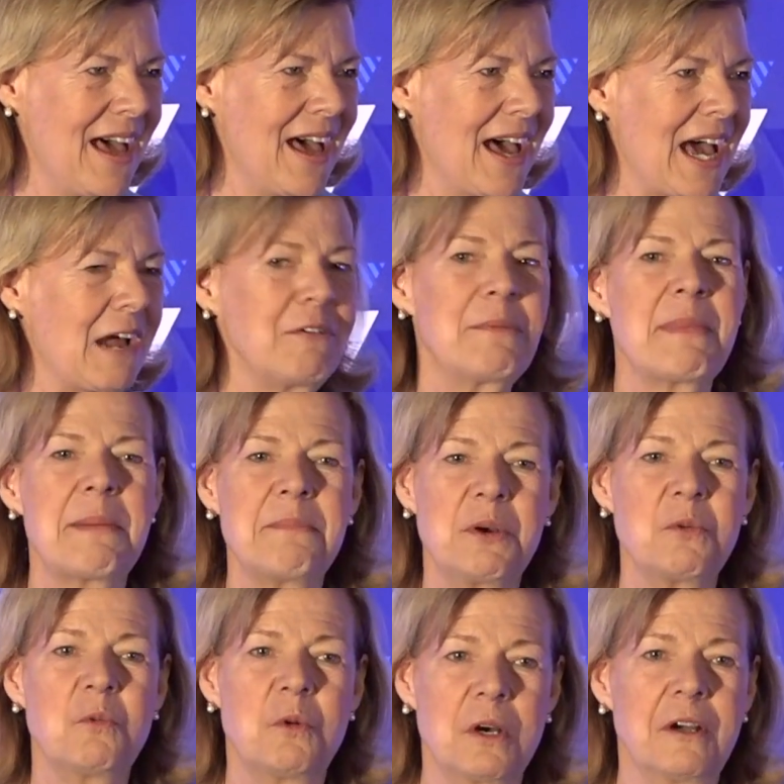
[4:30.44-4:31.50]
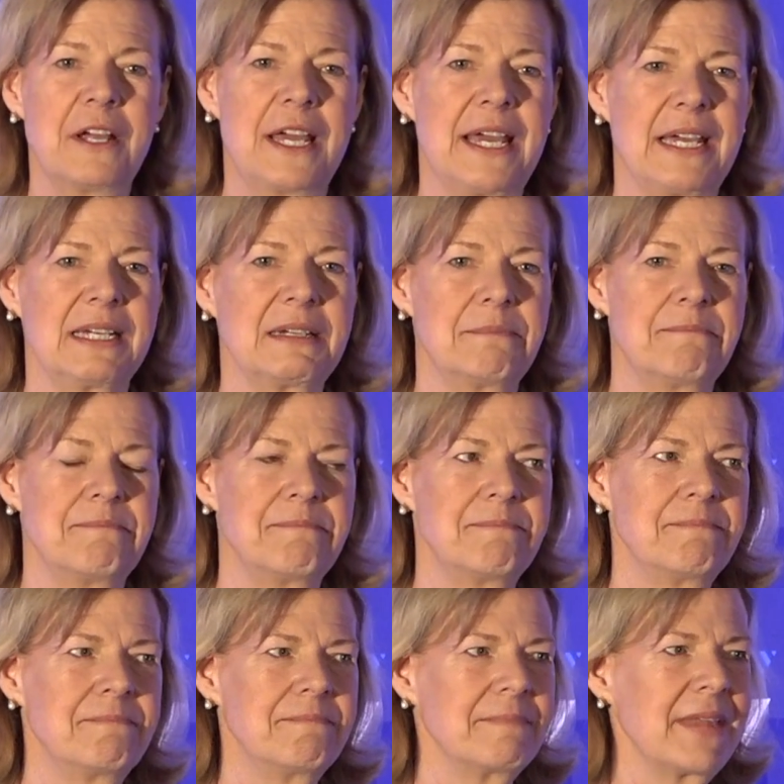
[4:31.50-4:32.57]
I remember worrying,
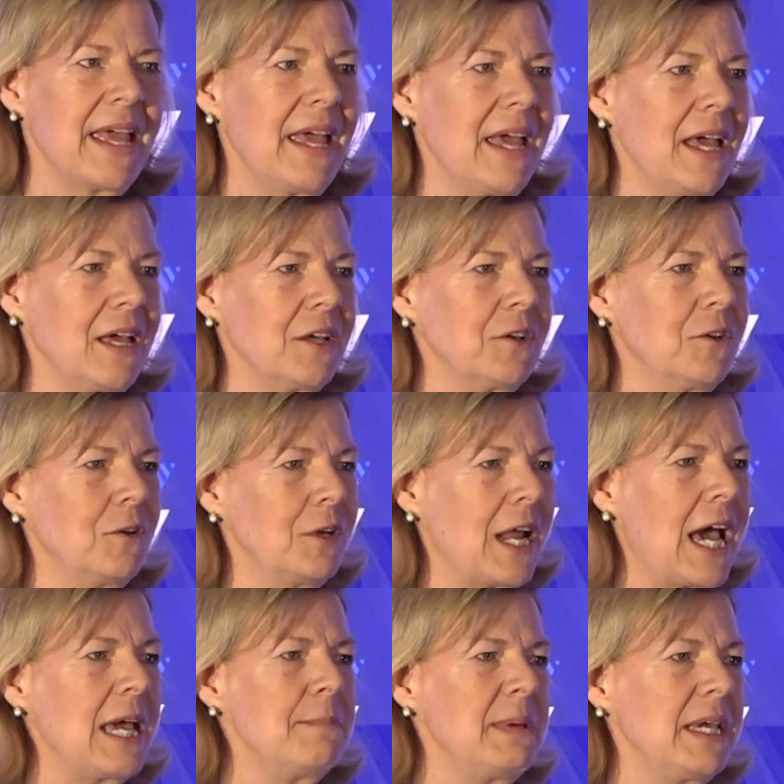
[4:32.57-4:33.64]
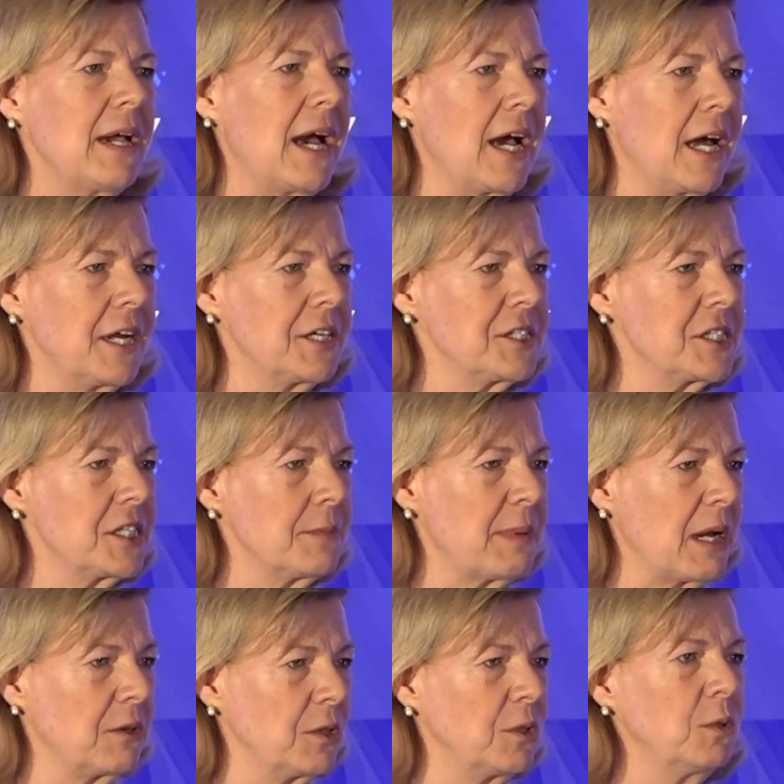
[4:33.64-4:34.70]
could I be honest
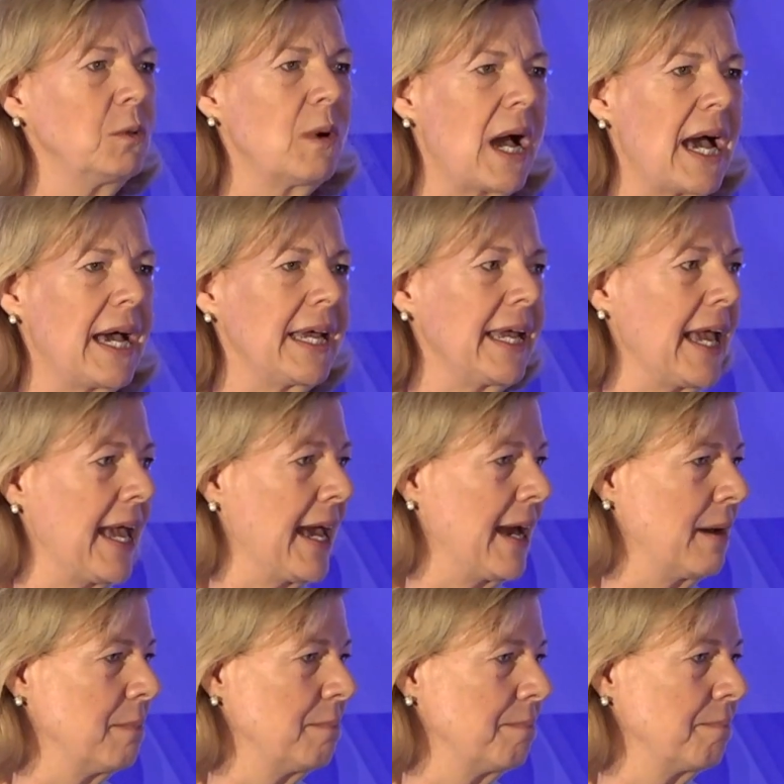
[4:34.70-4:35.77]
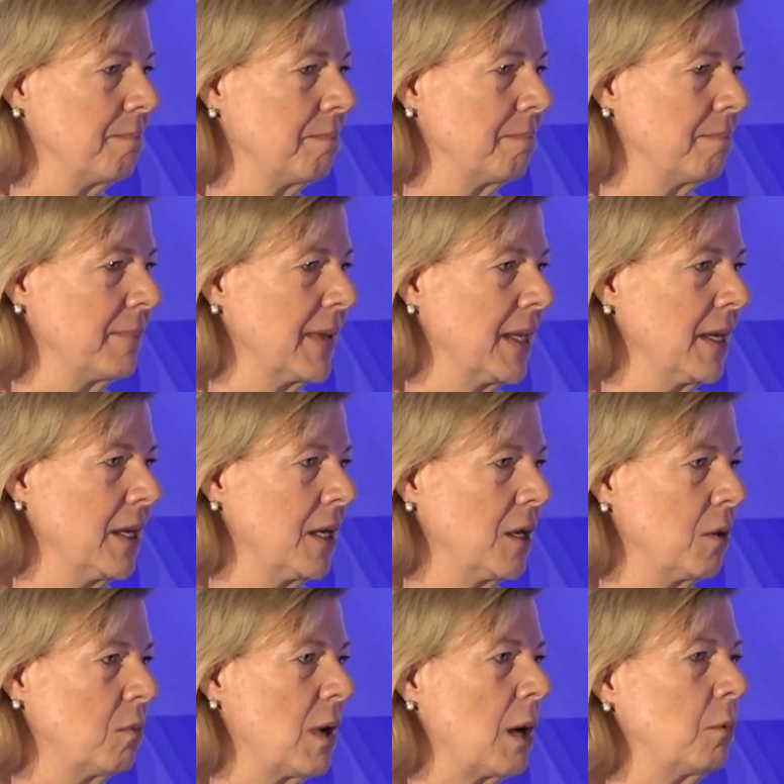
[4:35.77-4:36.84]
about who I am
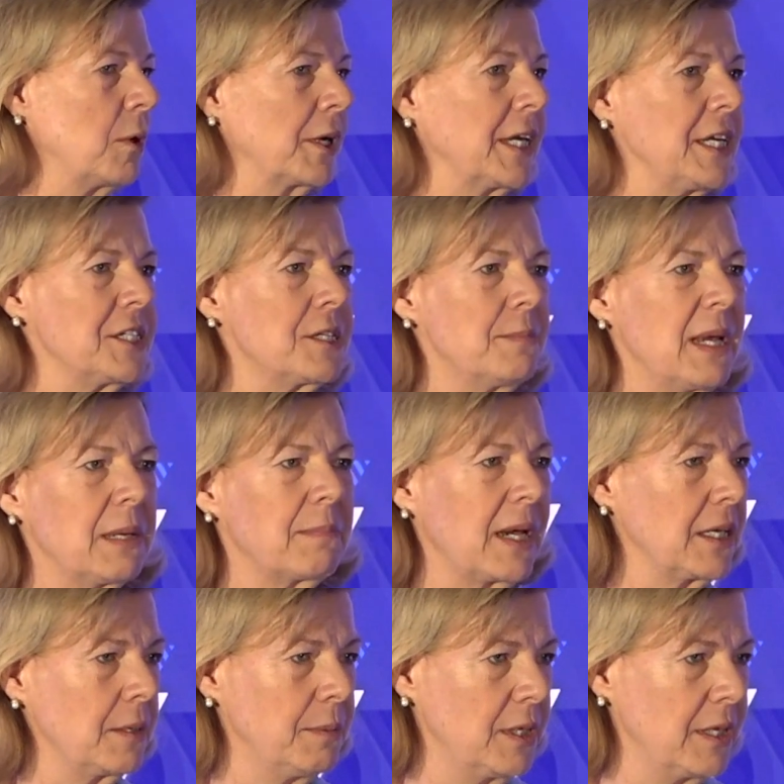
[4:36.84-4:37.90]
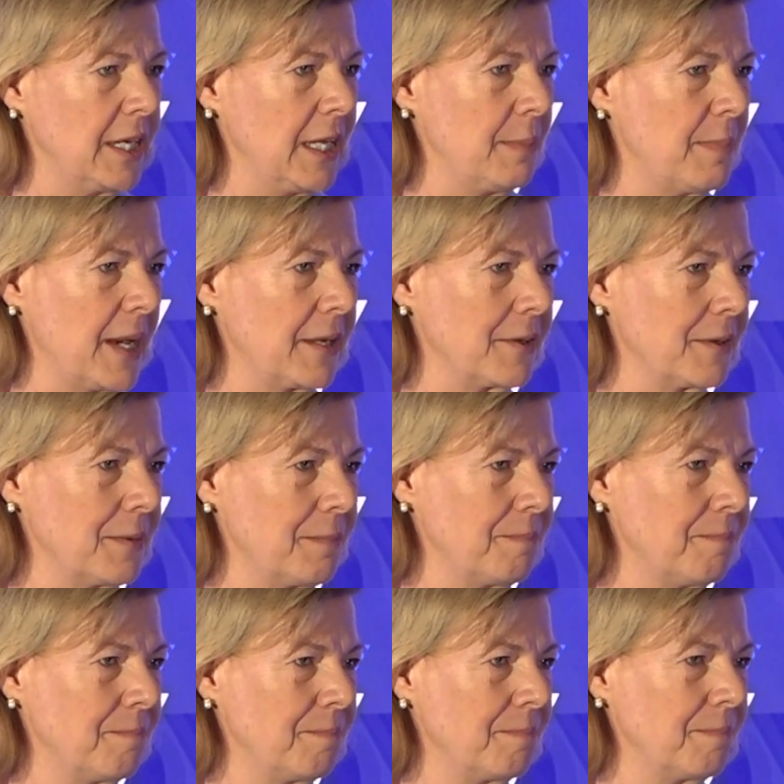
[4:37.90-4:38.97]
while working to make my community better?
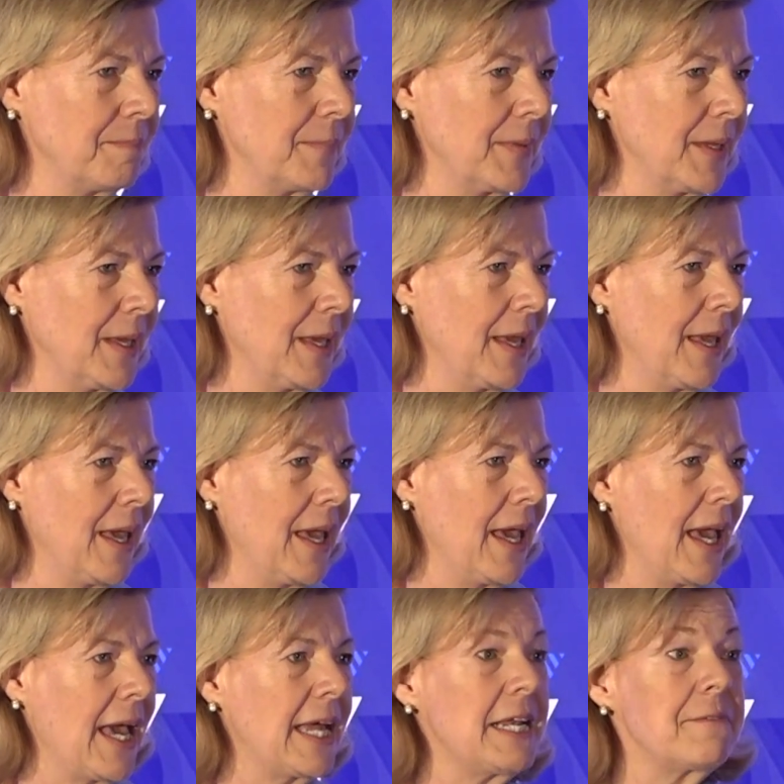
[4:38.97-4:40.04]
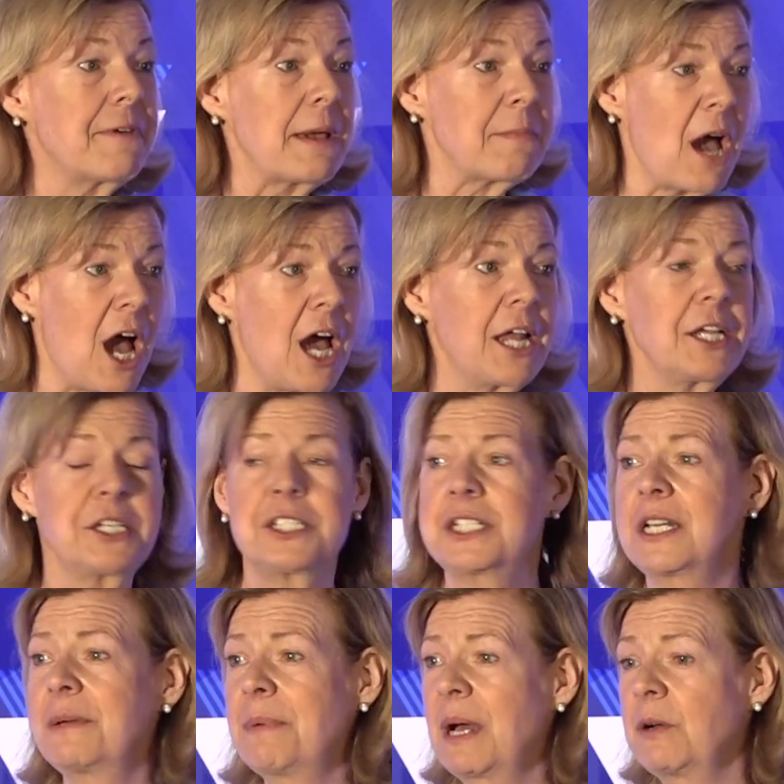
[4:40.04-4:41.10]
And if I'm
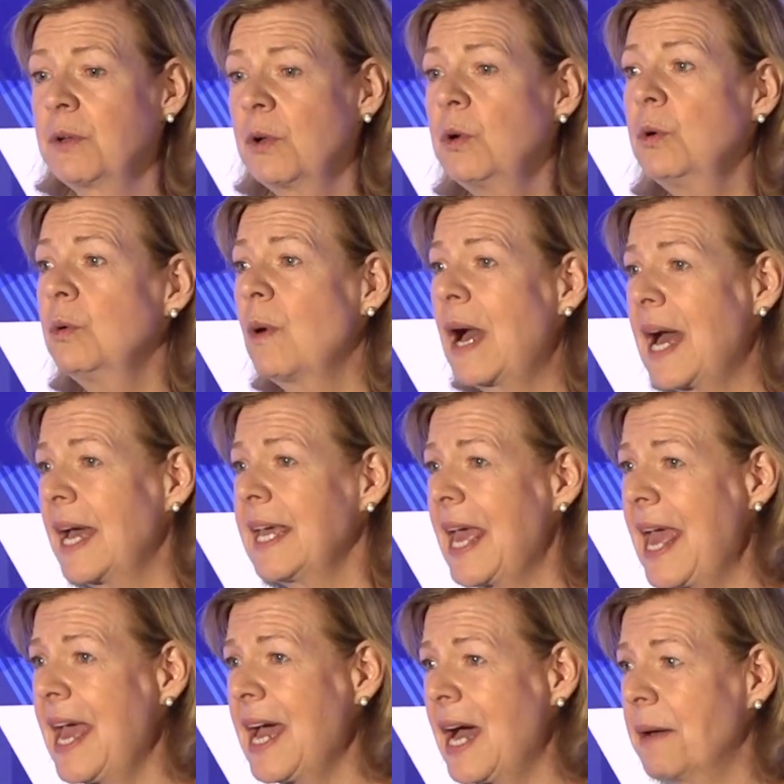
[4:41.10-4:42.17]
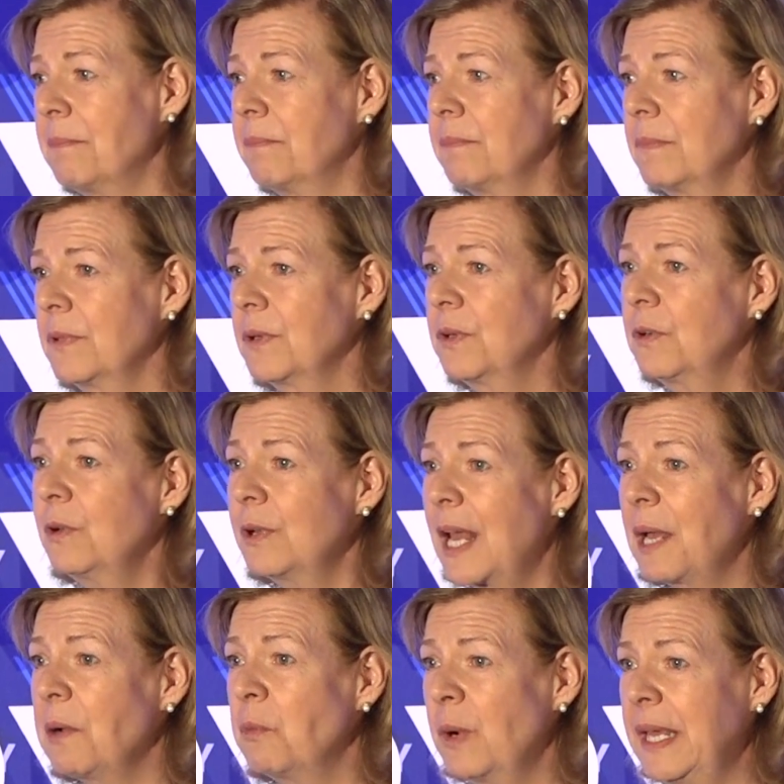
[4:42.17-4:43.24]
honest about who I am, could
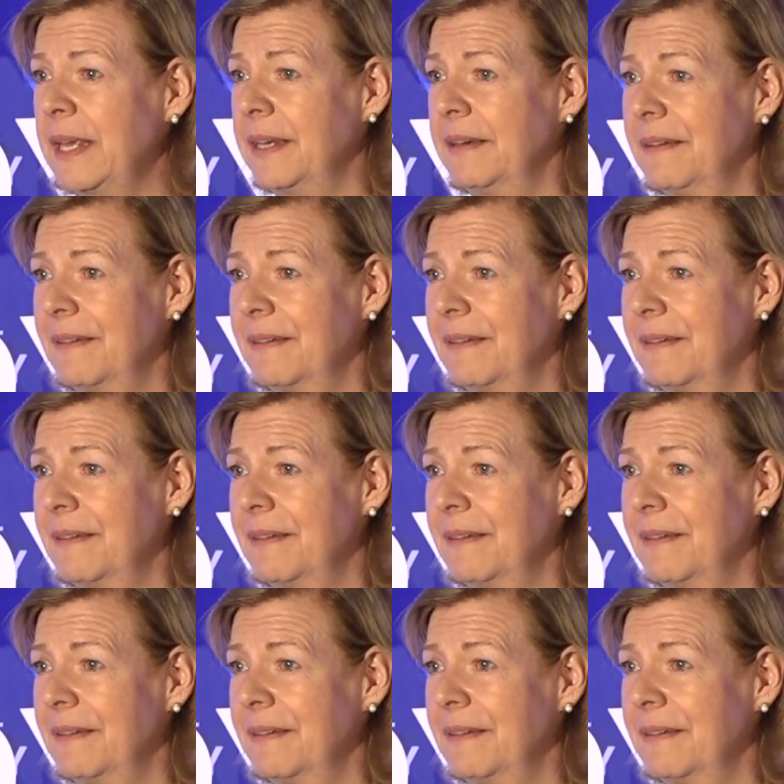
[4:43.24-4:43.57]
I win?